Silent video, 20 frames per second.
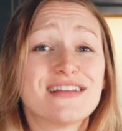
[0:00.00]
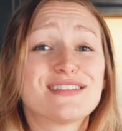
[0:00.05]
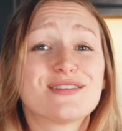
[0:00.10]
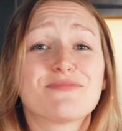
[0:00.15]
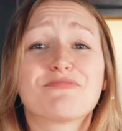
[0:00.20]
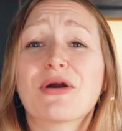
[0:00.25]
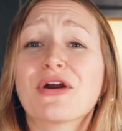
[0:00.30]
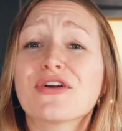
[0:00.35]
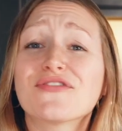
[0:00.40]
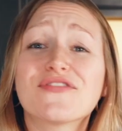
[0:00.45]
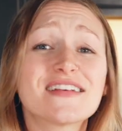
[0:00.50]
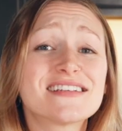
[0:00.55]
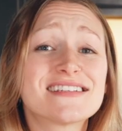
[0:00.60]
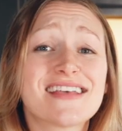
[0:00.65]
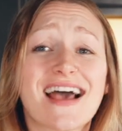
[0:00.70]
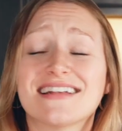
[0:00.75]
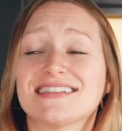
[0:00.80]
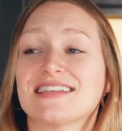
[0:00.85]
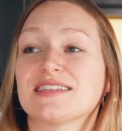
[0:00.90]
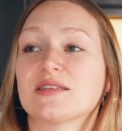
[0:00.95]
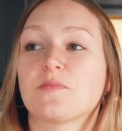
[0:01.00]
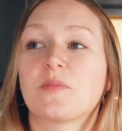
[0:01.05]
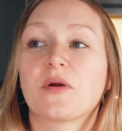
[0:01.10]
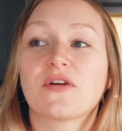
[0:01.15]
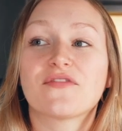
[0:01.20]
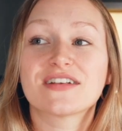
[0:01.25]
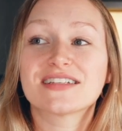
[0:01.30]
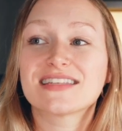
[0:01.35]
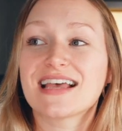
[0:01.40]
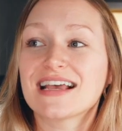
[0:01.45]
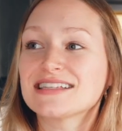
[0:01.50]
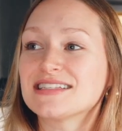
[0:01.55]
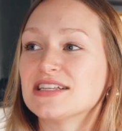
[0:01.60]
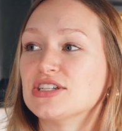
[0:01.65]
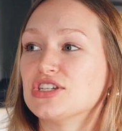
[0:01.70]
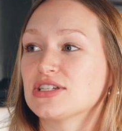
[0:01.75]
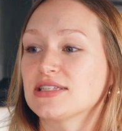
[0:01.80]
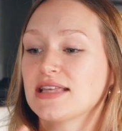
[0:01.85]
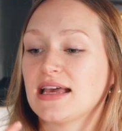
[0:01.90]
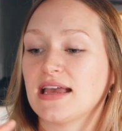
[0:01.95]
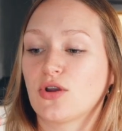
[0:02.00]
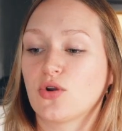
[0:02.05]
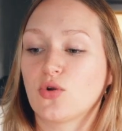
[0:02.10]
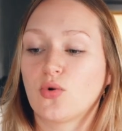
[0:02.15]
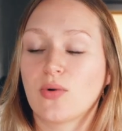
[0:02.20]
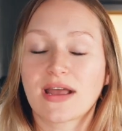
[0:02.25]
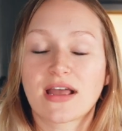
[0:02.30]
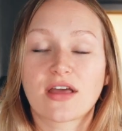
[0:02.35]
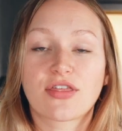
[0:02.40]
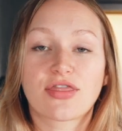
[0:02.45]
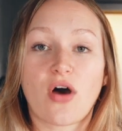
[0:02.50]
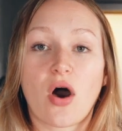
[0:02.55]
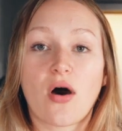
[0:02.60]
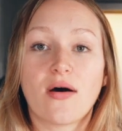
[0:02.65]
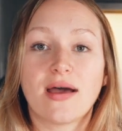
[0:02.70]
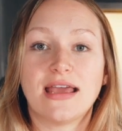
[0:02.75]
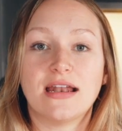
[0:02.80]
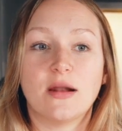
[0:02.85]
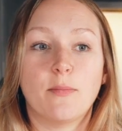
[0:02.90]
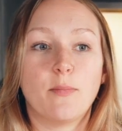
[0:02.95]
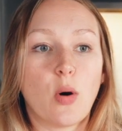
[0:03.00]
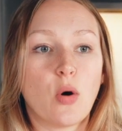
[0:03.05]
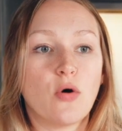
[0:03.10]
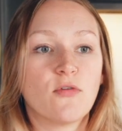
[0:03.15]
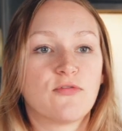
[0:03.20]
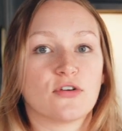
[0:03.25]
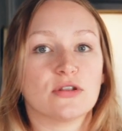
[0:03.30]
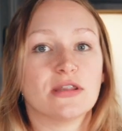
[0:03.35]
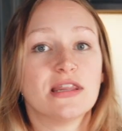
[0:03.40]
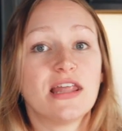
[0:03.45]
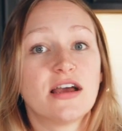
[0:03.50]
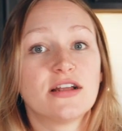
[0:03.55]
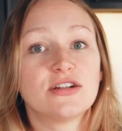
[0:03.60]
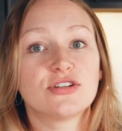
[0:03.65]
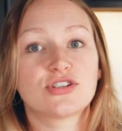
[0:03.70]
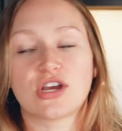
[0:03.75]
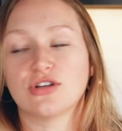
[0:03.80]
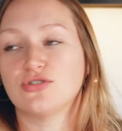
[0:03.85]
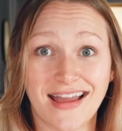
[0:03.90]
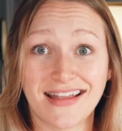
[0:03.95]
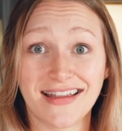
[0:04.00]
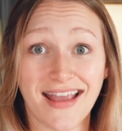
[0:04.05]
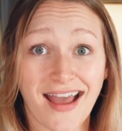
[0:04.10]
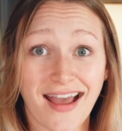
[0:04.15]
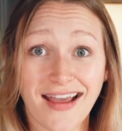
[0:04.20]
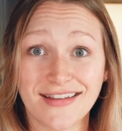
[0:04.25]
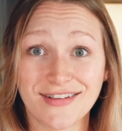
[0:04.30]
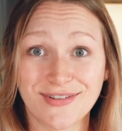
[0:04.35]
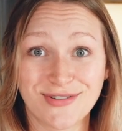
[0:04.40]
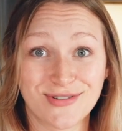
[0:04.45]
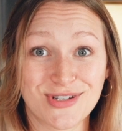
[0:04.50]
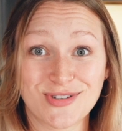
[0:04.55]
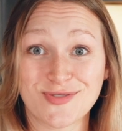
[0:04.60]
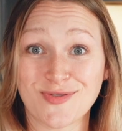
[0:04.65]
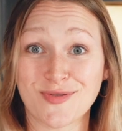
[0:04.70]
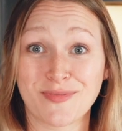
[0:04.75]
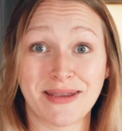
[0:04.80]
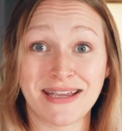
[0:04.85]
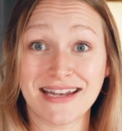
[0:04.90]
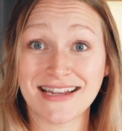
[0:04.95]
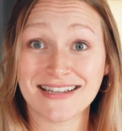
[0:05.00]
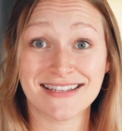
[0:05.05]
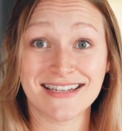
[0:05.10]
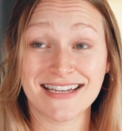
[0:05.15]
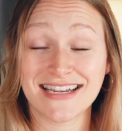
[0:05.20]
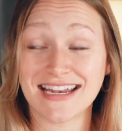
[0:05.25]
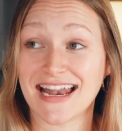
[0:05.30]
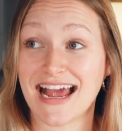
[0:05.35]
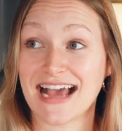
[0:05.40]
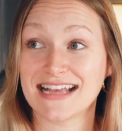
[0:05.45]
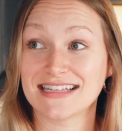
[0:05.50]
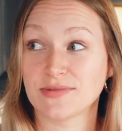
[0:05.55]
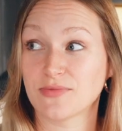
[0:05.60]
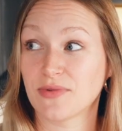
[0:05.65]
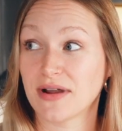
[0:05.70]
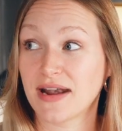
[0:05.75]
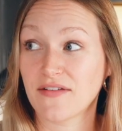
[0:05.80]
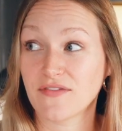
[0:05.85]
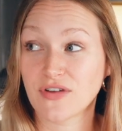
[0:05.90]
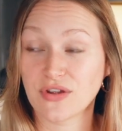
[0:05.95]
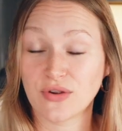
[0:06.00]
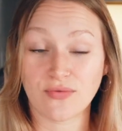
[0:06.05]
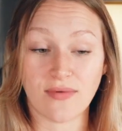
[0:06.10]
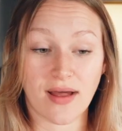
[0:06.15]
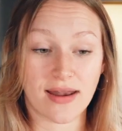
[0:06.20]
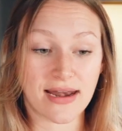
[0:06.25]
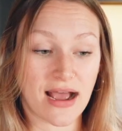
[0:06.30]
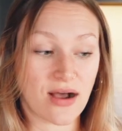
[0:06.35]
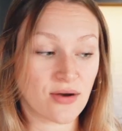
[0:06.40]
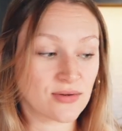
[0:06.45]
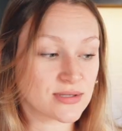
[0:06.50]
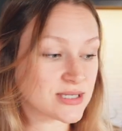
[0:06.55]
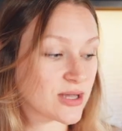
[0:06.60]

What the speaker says: It's a perfect size. It's the perfect size to just like quick thaw it in a bowl for lunch. And yeah, you just repeat as needed as whenever you run out.